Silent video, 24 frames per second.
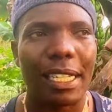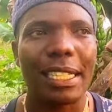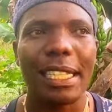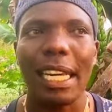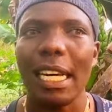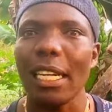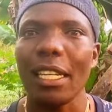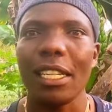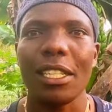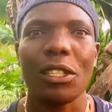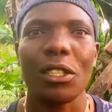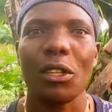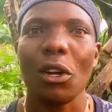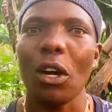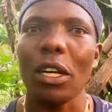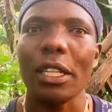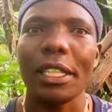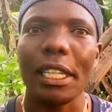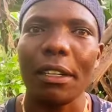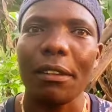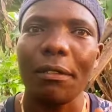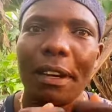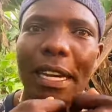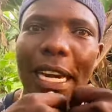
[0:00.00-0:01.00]
That is not
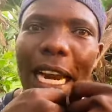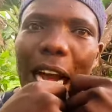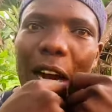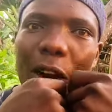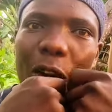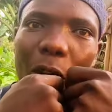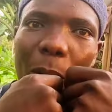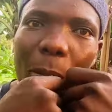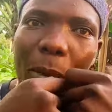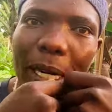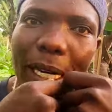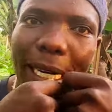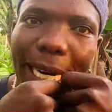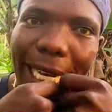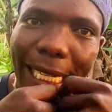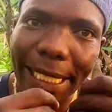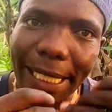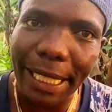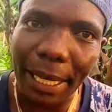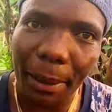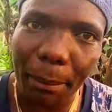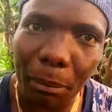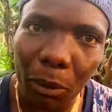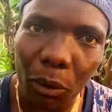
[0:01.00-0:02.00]
even
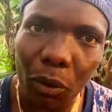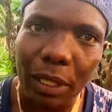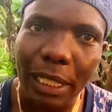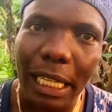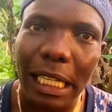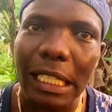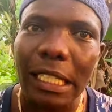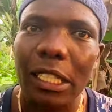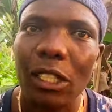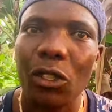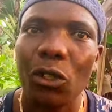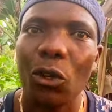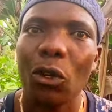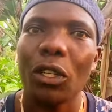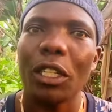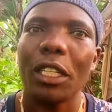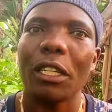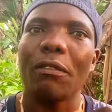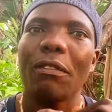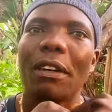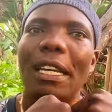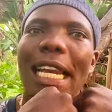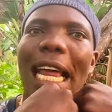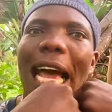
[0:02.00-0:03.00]
accommodatable. That is not
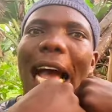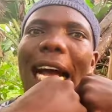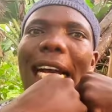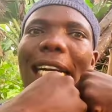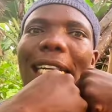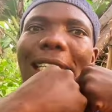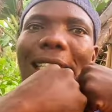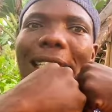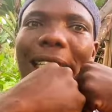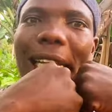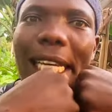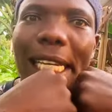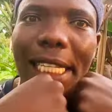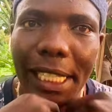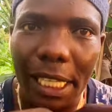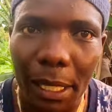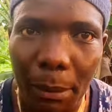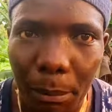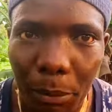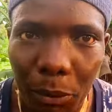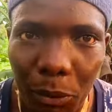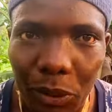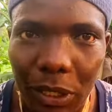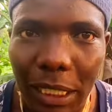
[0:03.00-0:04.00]
even
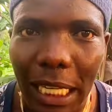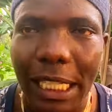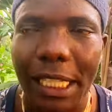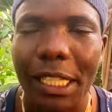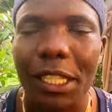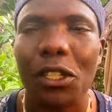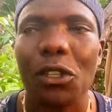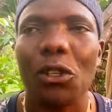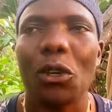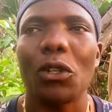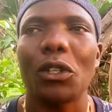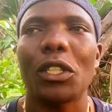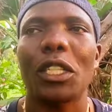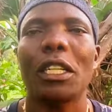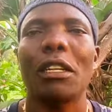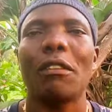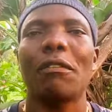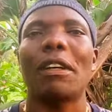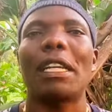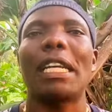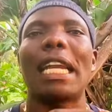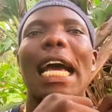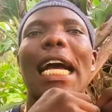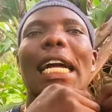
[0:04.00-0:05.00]
accessible. That is not
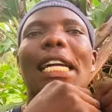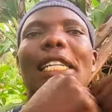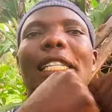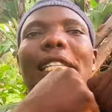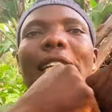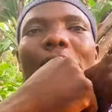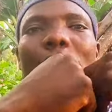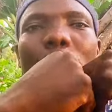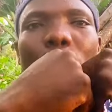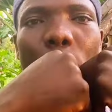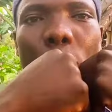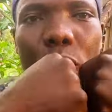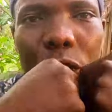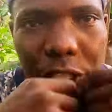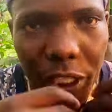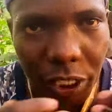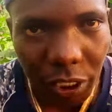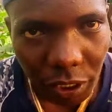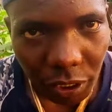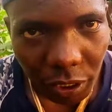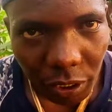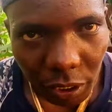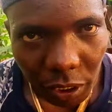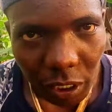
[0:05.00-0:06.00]
even
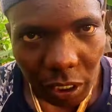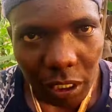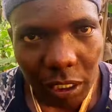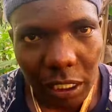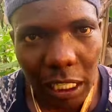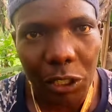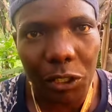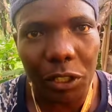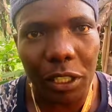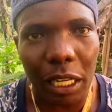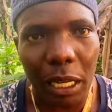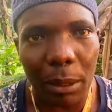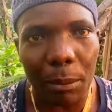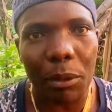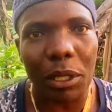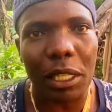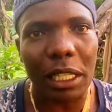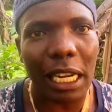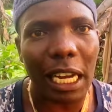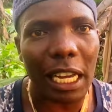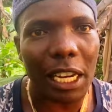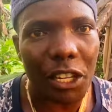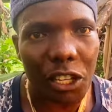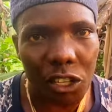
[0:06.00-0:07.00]
accessory that
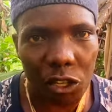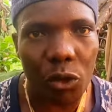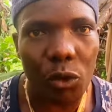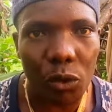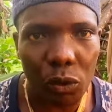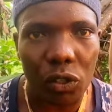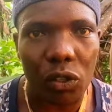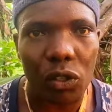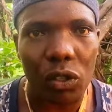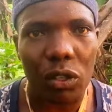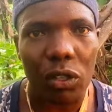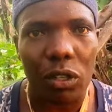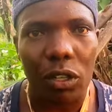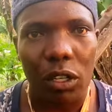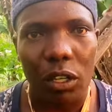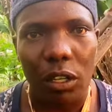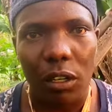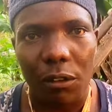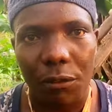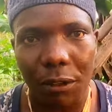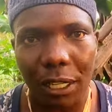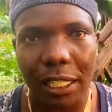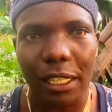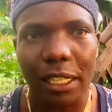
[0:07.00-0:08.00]
somebody can use.
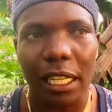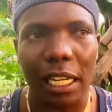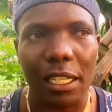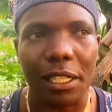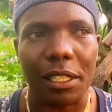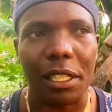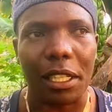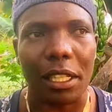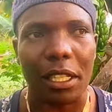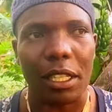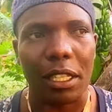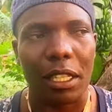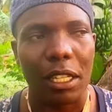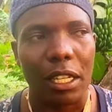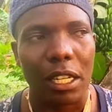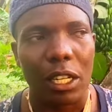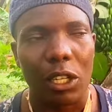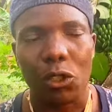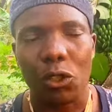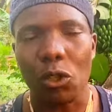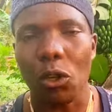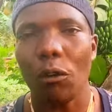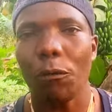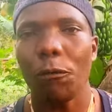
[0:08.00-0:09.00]
Fantastic.
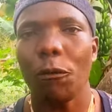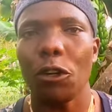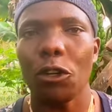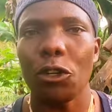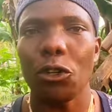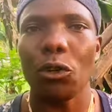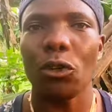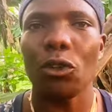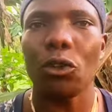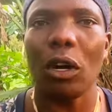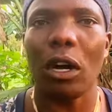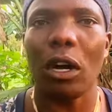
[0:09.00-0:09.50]
So for you,